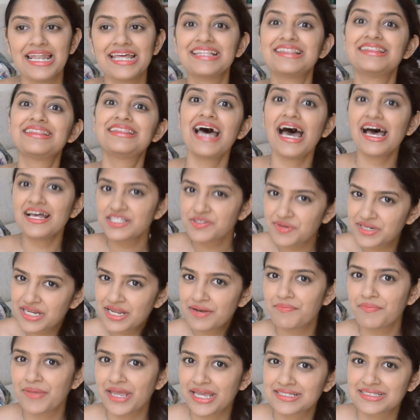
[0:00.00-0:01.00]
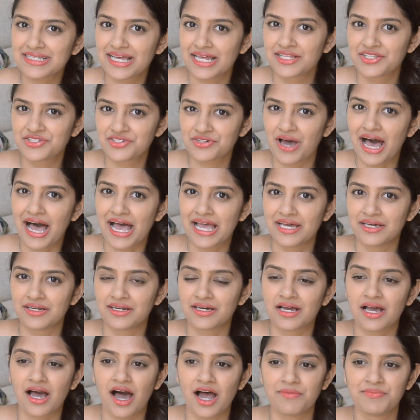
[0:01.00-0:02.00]
like that's when it makes sense to hire
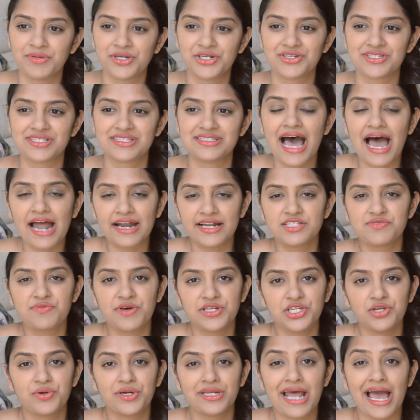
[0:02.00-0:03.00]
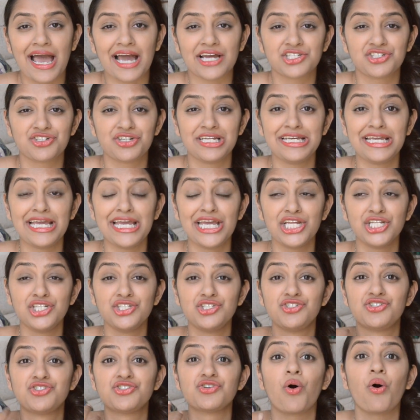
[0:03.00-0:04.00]
a car, because that is when you can actually
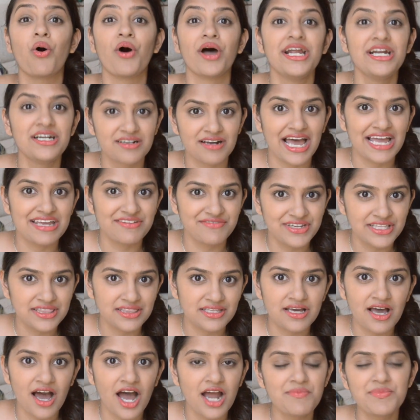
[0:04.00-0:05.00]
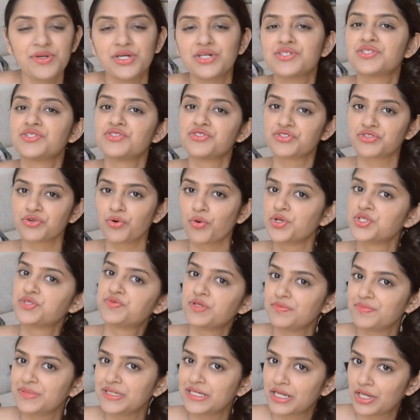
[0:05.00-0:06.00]
enjoy driving the car, because the roads
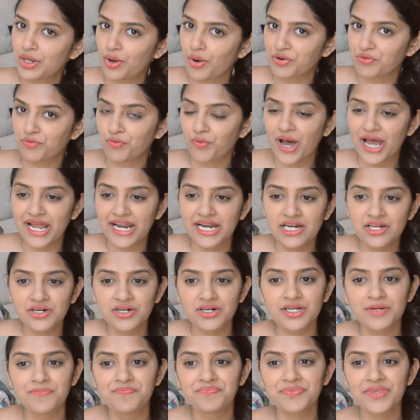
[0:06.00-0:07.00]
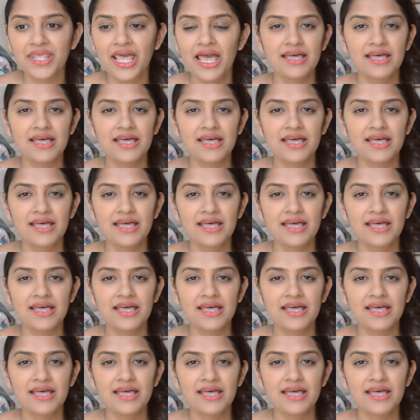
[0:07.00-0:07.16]
will be a lot wider.